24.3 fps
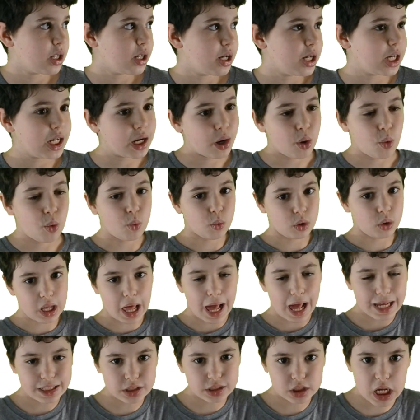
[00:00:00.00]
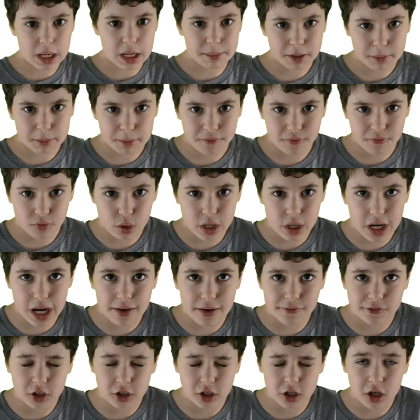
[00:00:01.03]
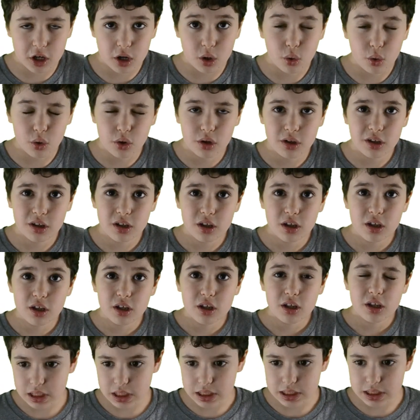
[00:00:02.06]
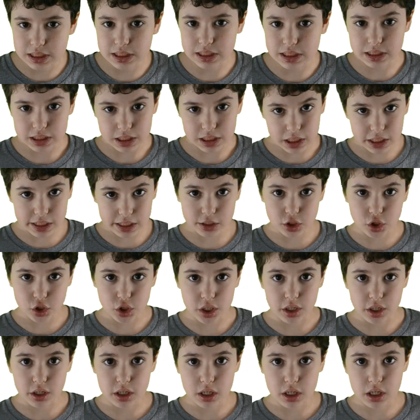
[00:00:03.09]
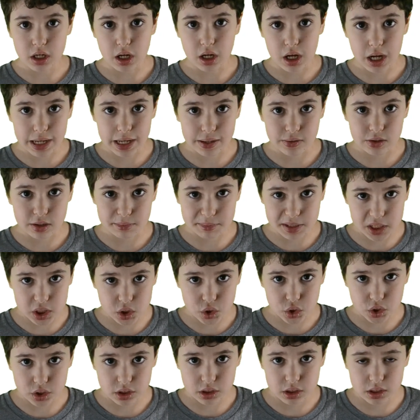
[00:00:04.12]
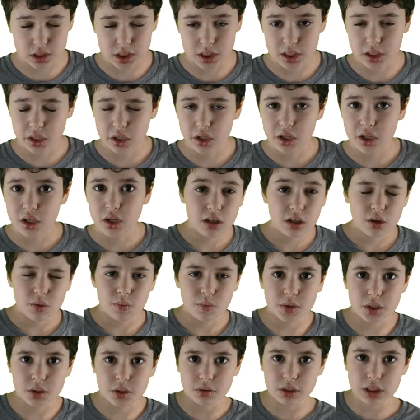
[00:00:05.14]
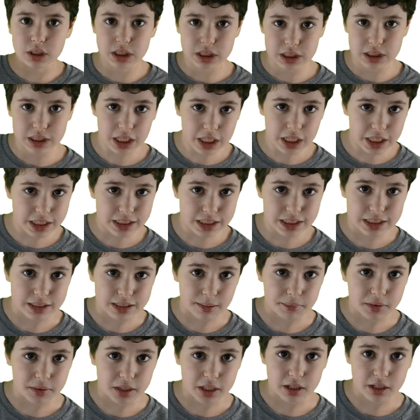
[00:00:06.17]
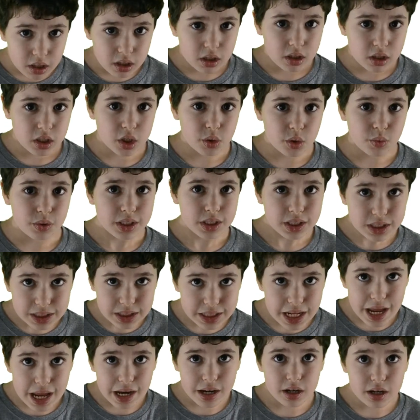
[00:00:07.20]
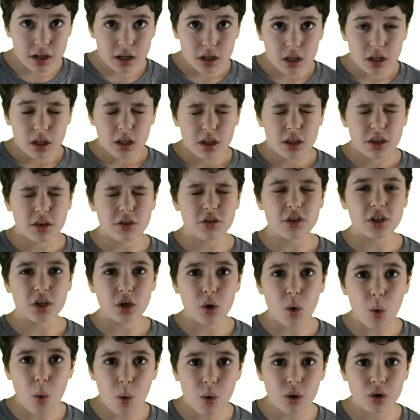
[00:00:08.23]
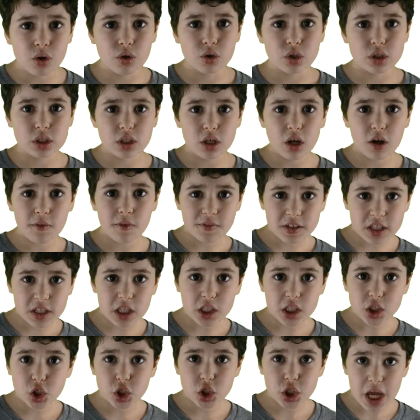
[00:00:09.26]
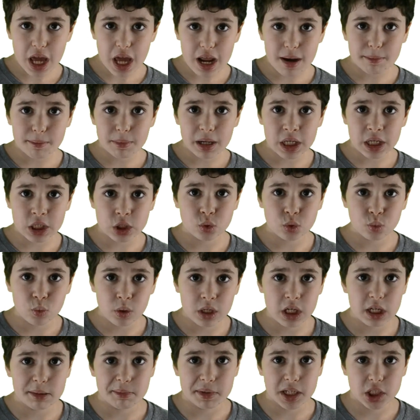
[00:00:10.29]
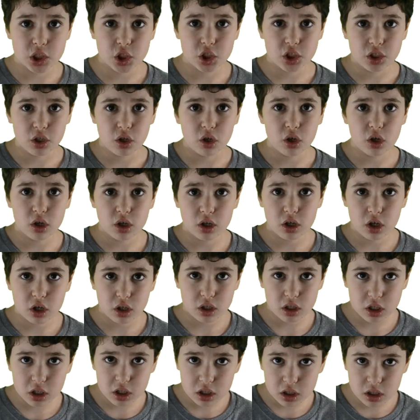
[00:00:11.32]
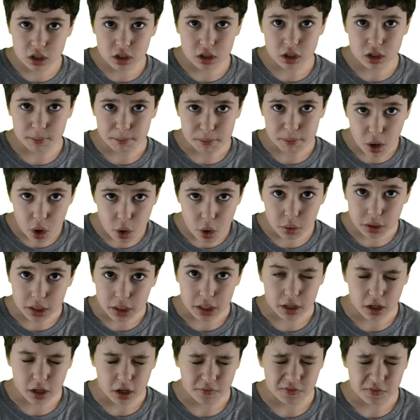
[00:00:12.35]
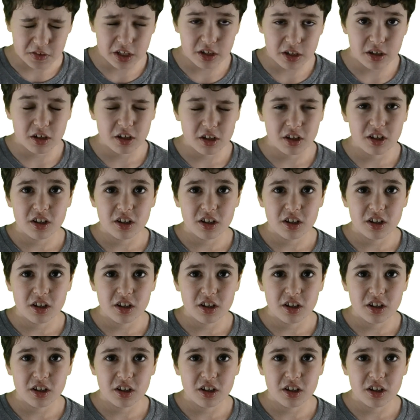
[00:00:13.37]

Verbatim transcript: Now, last topic before I have to go, it's stellation in higher dimensions. When you stellate something, you extend the corners of each n minus one dimensional component of it